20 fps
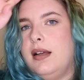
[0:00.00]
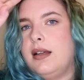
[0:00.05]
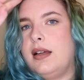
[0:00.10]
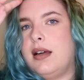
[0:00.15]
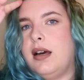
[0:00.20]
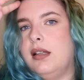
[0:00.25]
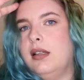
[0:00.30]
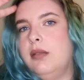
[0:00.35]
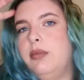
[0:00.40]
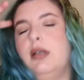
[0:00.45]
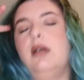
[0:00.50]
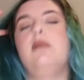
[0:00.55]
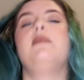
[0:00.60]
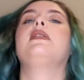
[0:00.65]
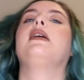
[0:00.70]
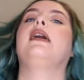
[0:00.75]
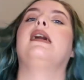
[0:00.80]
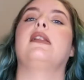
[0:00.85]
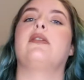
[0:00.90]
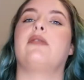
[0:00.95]
Colourpop's
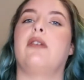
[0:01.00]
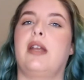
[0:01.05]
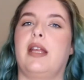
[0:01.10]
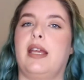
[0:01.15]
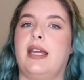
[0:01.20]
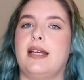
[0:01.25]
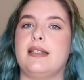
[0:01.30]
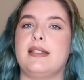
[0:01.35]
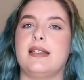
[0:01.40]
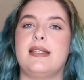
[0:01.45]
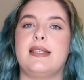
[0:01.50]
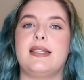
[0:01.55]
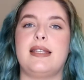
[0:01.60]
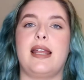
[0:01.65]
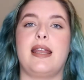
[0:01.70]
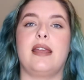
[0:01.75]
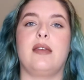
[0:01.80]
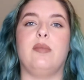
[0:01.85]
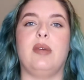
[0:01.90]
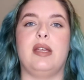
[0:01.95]
hyaluronic acid
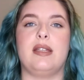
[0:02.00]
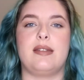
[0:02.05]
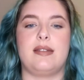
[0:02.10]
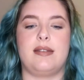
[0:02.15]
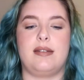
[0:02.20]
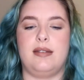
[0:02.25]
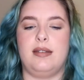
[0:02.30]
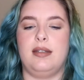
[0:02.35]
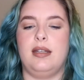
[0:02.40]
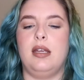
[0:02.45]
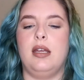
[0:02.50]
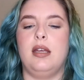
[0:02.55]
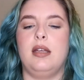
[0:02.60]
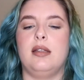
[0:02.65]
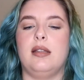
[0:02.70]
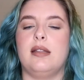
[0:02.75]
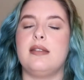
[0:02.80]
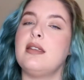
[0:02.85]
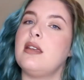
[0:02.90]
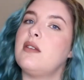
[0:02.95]
setting mist.
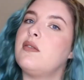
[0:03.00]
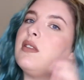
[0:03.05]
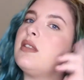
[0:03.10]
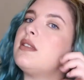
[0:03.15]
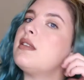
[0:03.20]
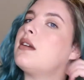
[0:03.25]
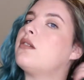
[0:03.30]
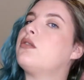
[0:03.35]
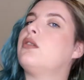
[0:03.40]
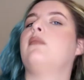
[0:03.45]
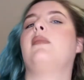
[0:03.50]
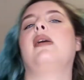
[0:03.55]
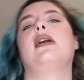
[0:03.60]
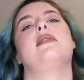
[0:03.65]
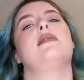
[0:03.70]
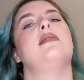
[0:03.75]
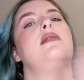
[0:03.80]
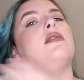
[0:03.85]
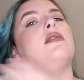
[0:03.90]
Let's see if this actually makes a